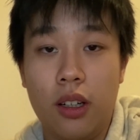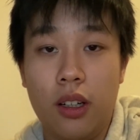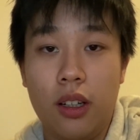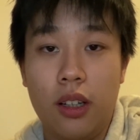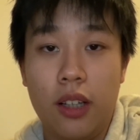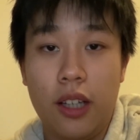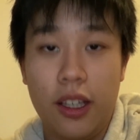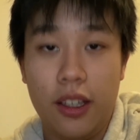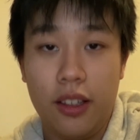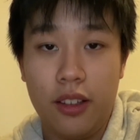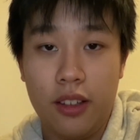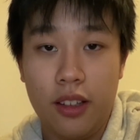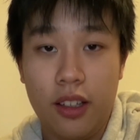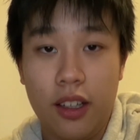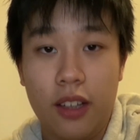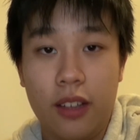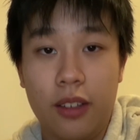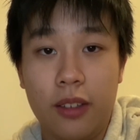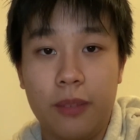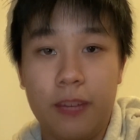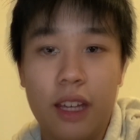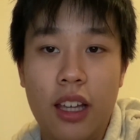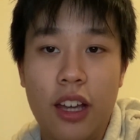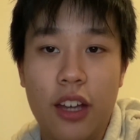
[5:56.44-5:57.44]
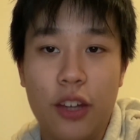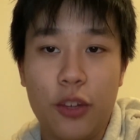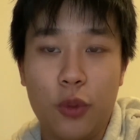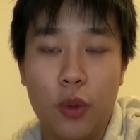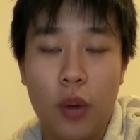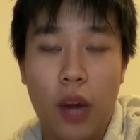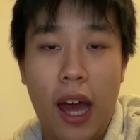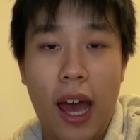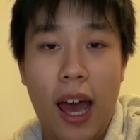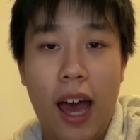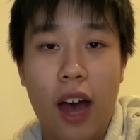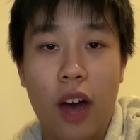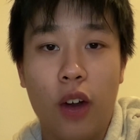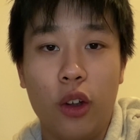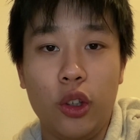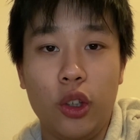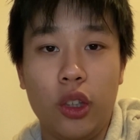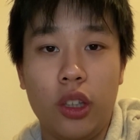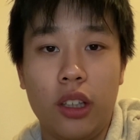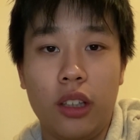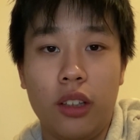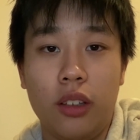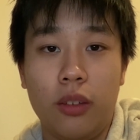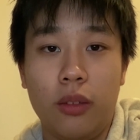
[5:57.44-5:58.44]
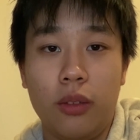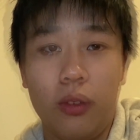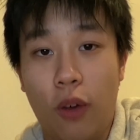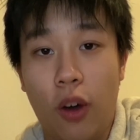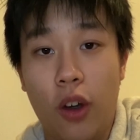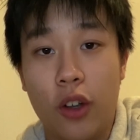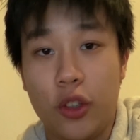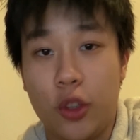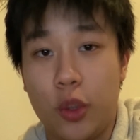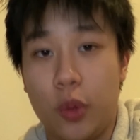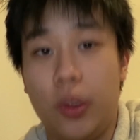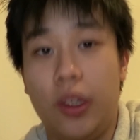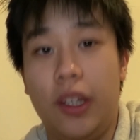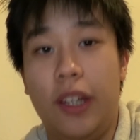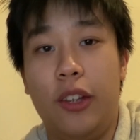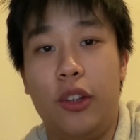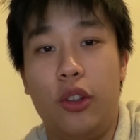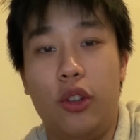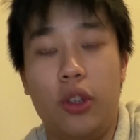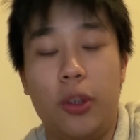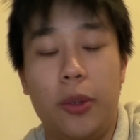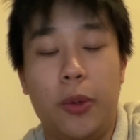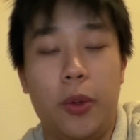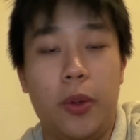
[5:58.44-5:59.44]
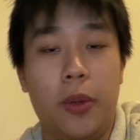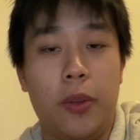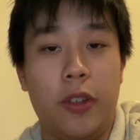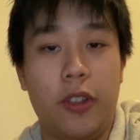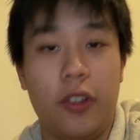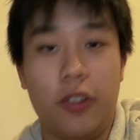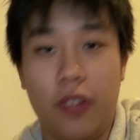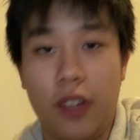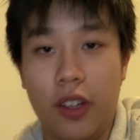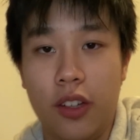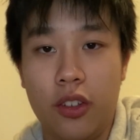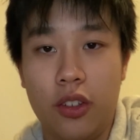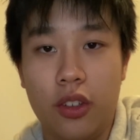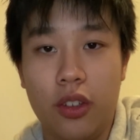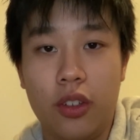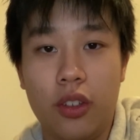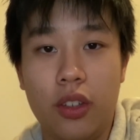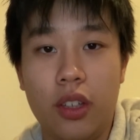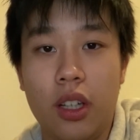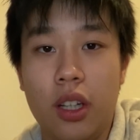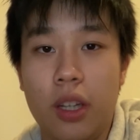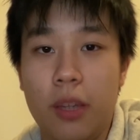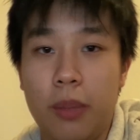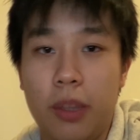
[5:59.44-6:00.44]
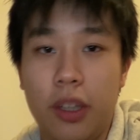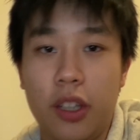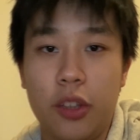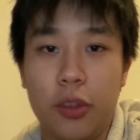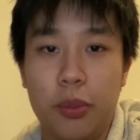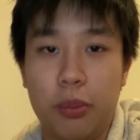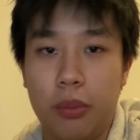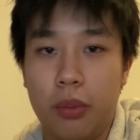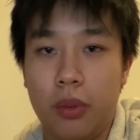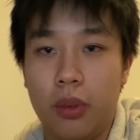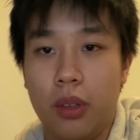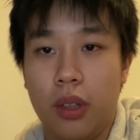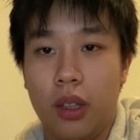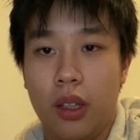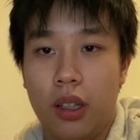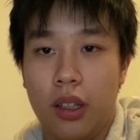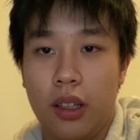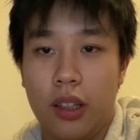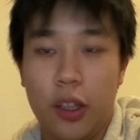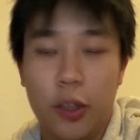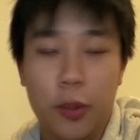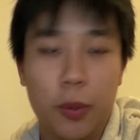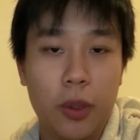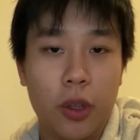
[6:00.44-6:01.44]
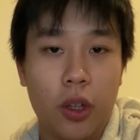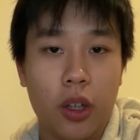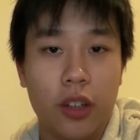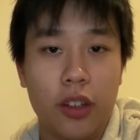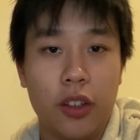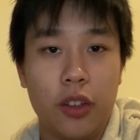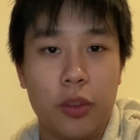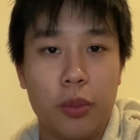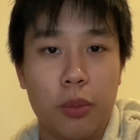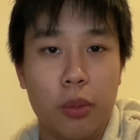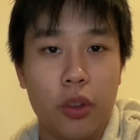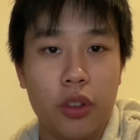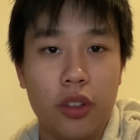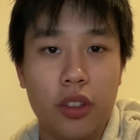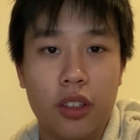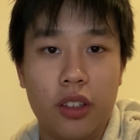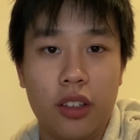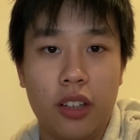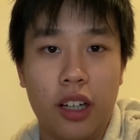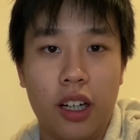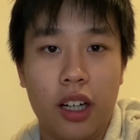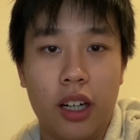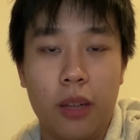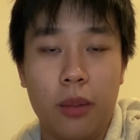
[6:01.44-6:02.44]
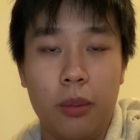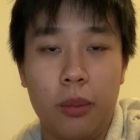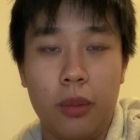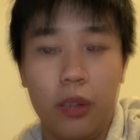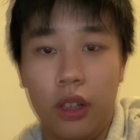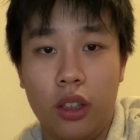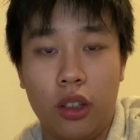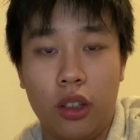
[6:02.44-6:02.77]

instead. As for how you can foster relationships with professors, because let's be honest, most of the time in